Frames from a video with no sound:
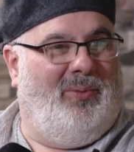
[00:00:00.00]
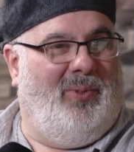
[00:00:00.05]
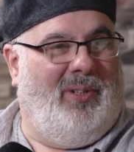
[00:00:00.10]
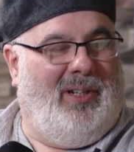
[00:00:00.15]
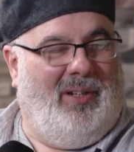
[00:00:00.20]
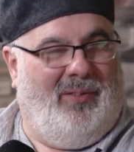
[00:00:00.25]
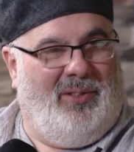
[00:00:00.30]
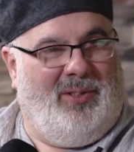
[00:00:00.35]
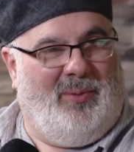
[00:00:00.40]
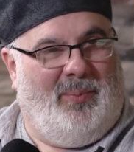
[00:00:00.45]

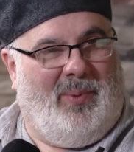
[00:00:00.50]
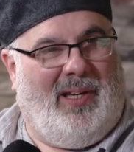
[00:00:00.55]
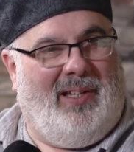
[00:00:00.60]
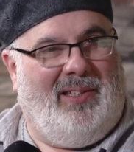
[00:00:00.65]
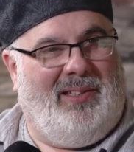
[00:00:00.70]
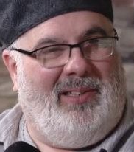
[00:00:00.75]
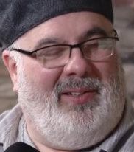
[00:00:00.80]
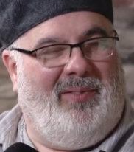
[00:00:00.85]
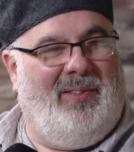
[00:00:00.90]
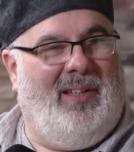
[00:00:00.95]
whatever's a
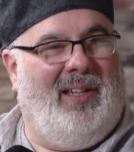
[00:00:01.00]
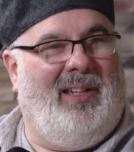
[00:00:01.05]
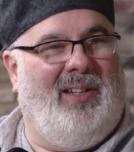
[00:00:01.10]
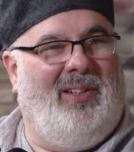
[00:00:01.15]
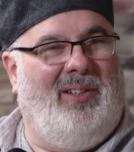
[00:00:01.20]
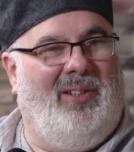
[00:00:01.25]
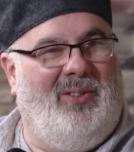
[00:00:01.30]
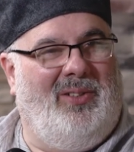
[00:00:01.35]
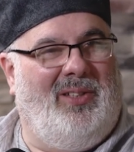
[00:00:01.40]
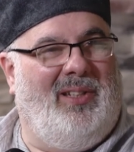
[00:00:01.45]
positive, they can
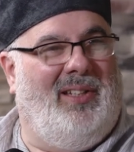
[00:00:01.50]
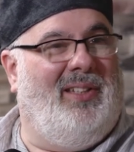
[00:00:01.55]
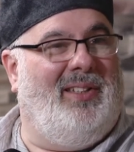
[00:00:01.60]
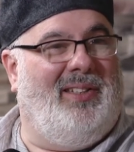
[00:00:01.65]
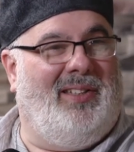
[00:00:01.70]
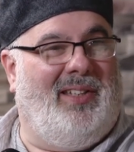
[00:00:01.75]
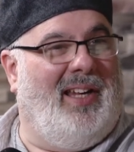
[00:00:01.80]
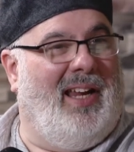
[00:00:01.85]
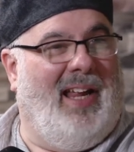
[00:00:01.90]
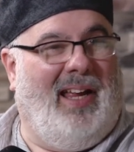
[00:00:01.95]
use it
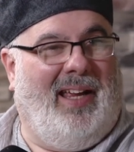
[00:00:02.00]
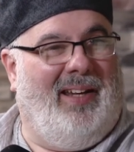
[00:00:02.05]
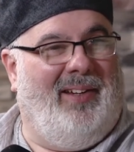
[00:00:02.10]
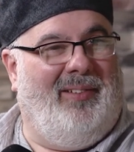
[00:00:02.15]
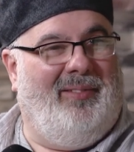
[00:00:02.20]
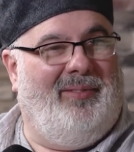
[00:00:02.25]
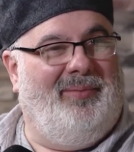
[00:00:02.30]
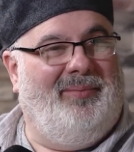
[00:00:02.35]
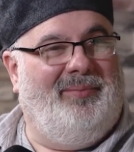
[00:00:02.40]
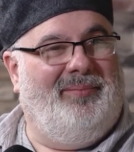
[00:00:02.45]
into a negative.